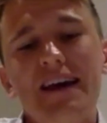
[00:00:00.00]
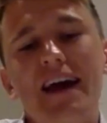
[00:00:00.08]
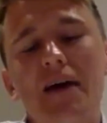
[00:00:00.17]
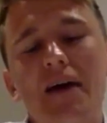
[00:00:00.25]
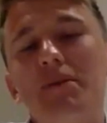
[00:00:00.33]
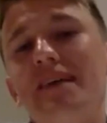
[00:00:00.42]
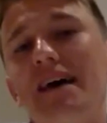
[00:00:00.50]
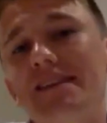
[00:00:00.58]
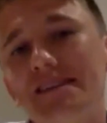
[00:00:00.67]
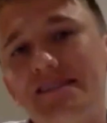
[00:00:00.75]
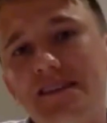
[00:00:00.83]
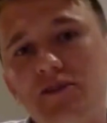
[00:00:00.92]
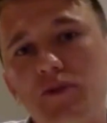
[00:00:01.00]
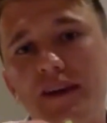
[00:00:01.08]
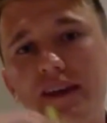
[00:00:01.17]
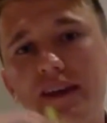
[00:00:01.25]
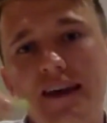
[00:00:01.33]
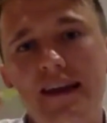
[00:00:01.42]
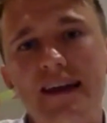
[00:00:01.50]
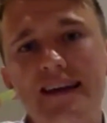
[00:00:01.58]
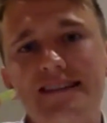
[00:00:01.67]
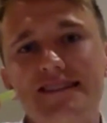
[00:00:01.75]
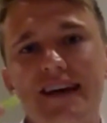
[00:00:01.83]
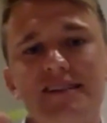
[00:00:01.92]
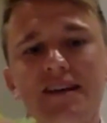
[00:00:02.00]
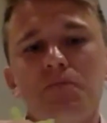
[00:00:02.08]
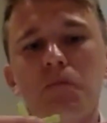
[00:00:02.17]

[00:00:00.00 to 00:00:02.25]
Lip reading: But that is the tricky thing, is that